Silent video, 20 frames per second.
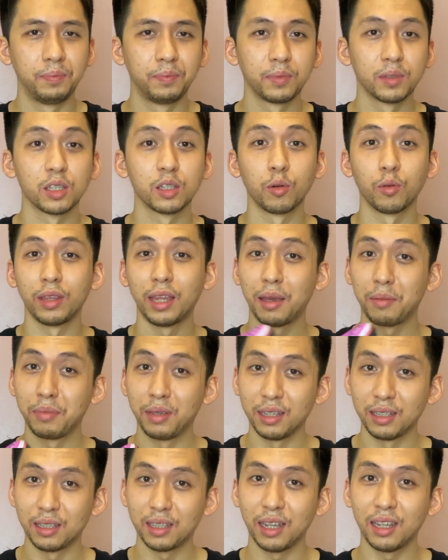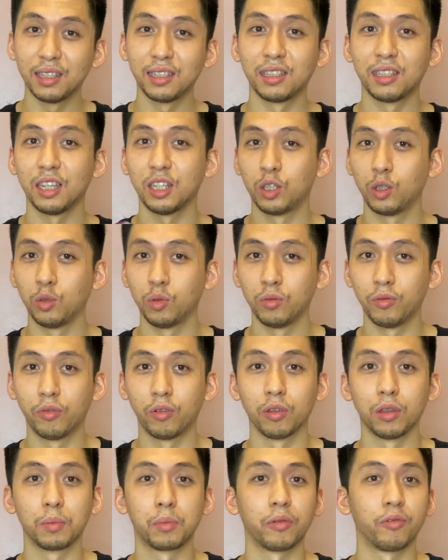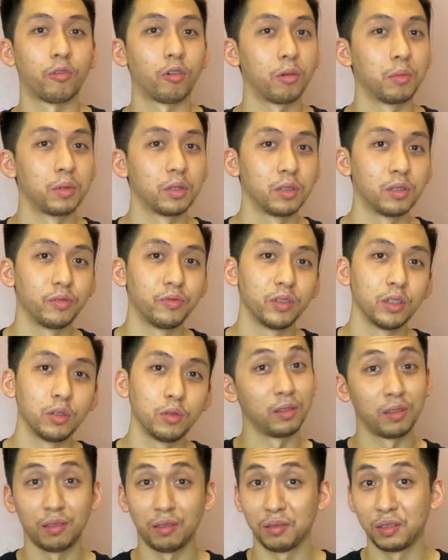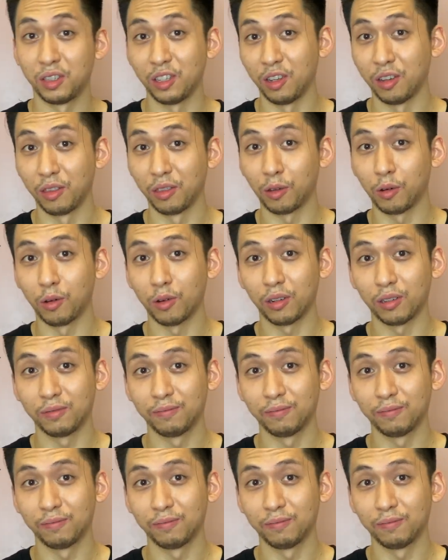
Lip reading: So with that being said, stay tuned for the performance review. See you on the court.